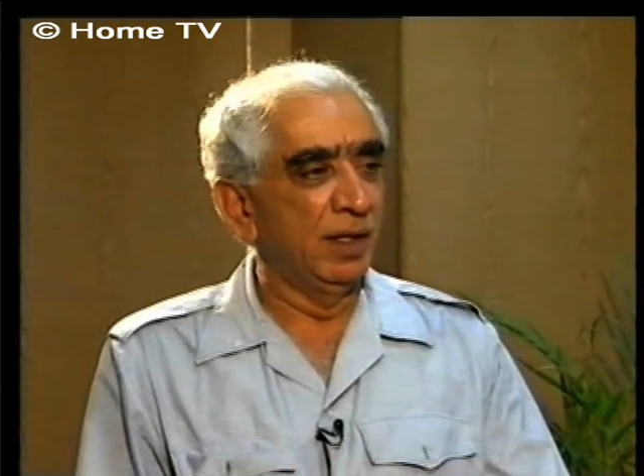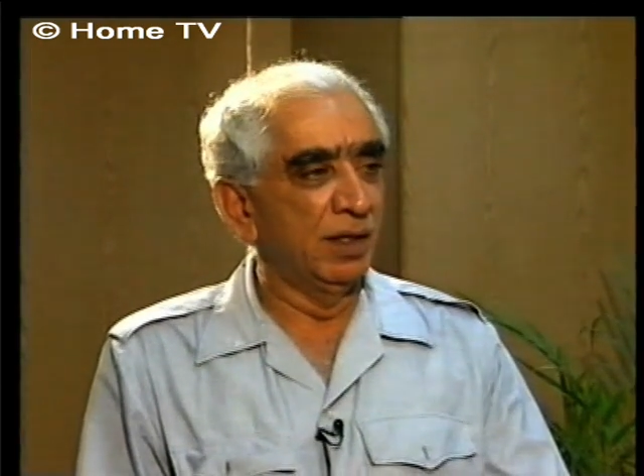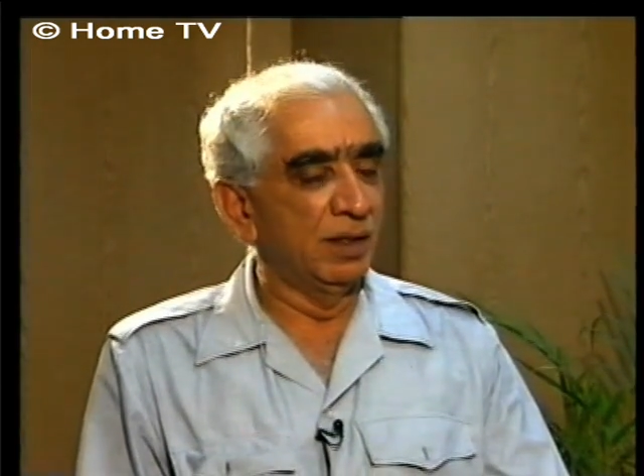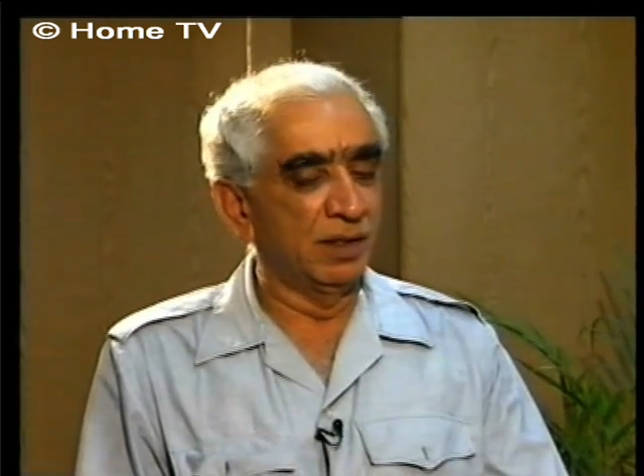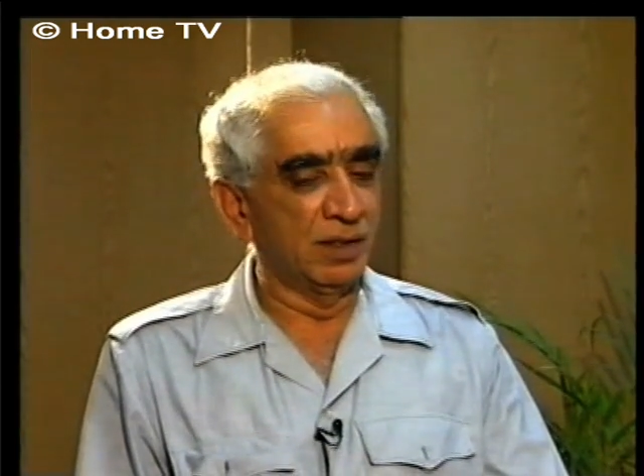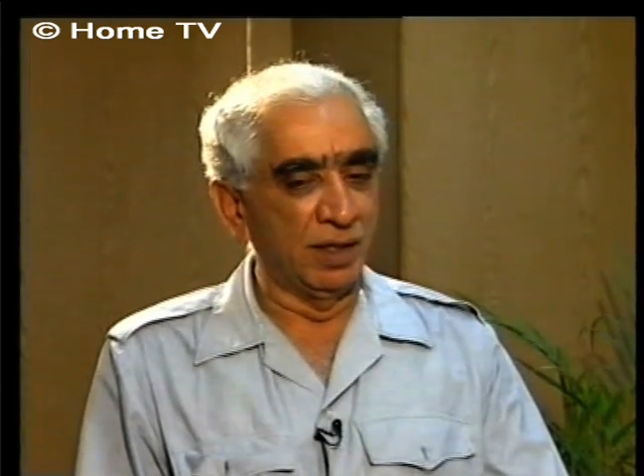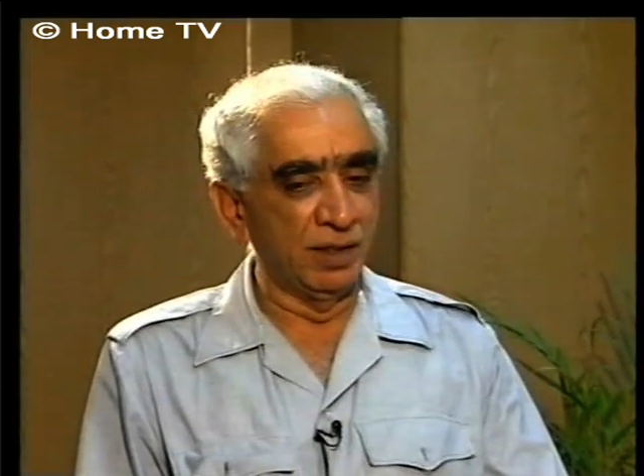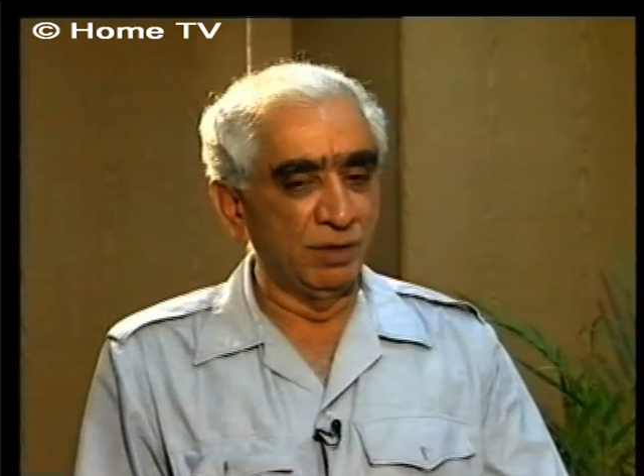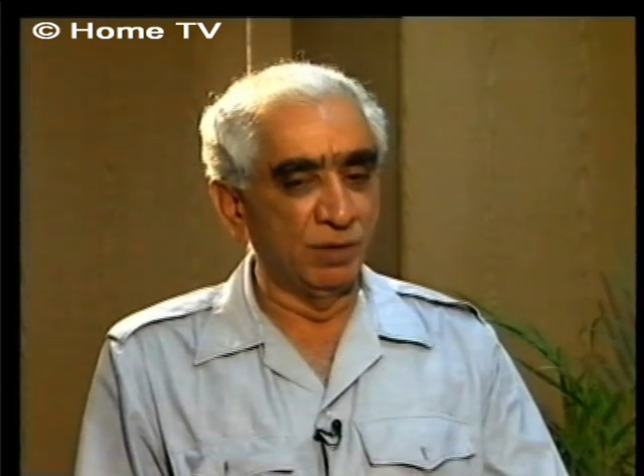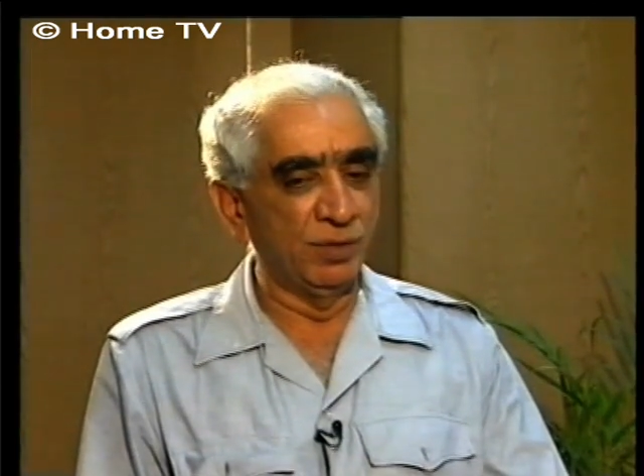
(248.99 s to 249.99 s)
a
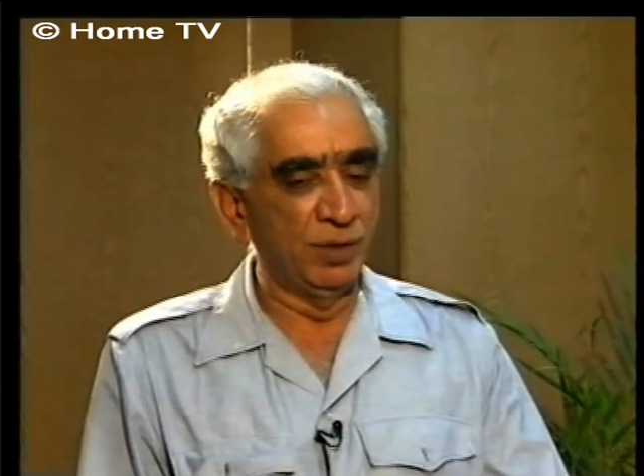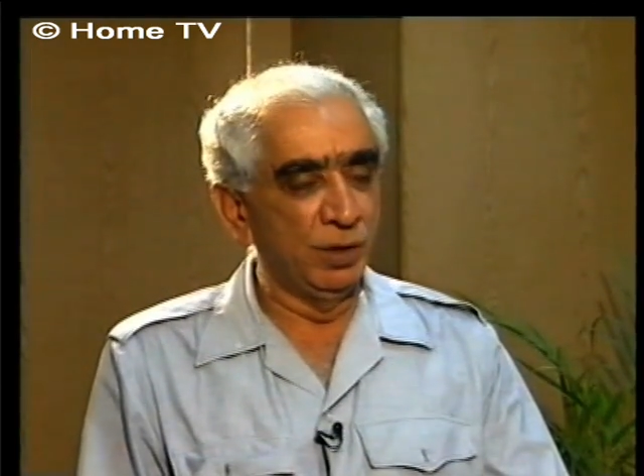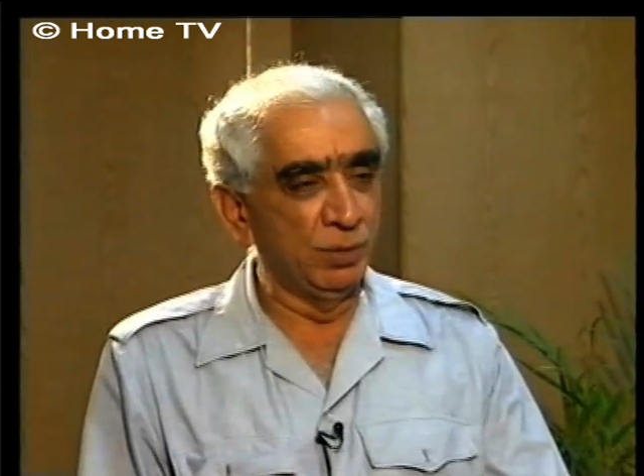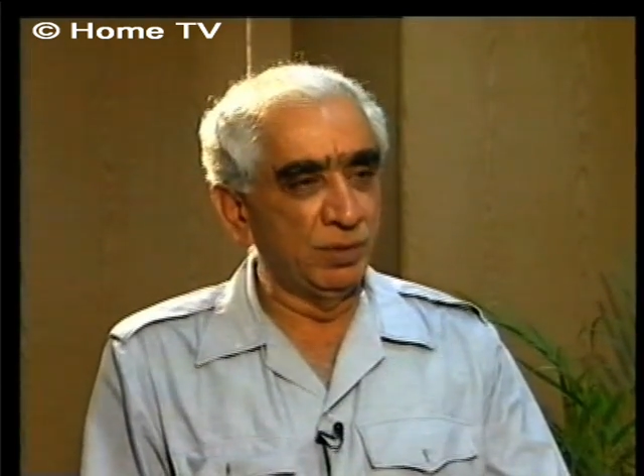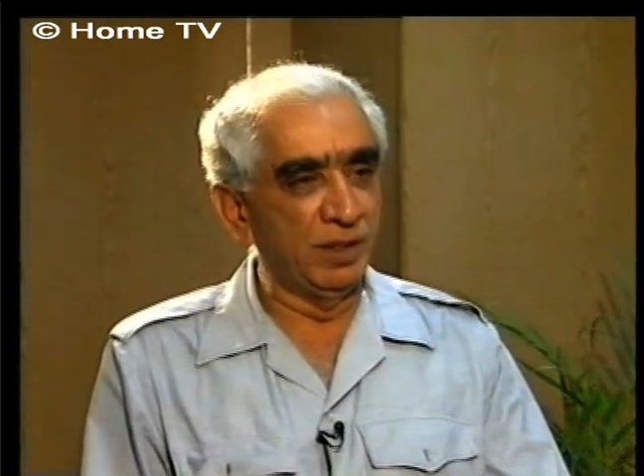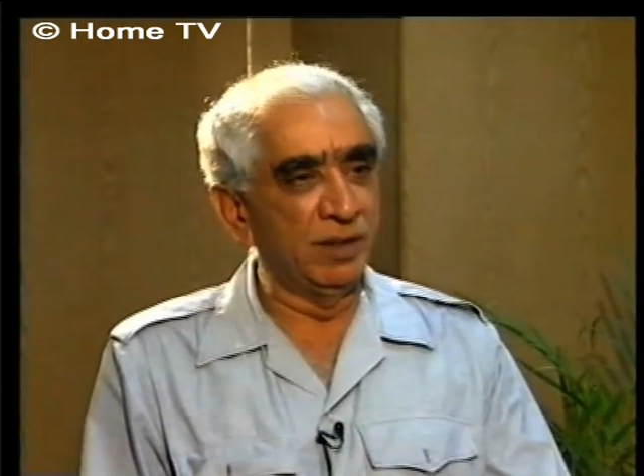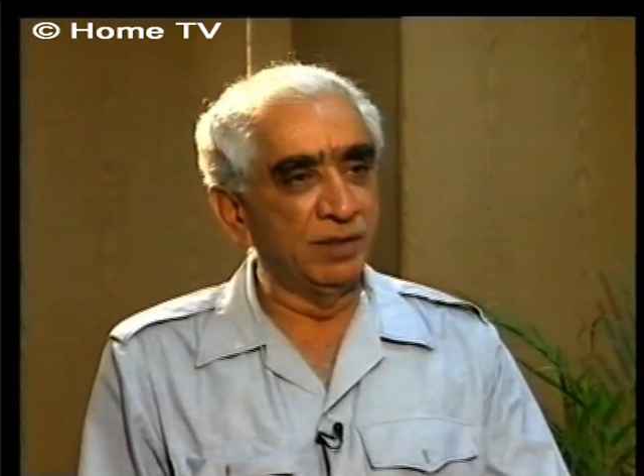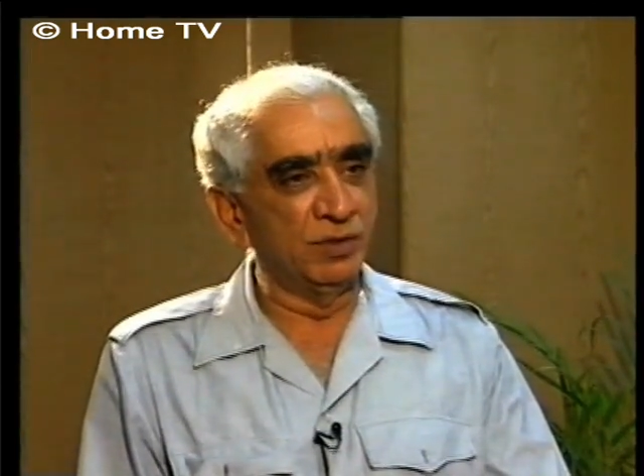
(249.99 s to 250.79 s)
kind of a nuclear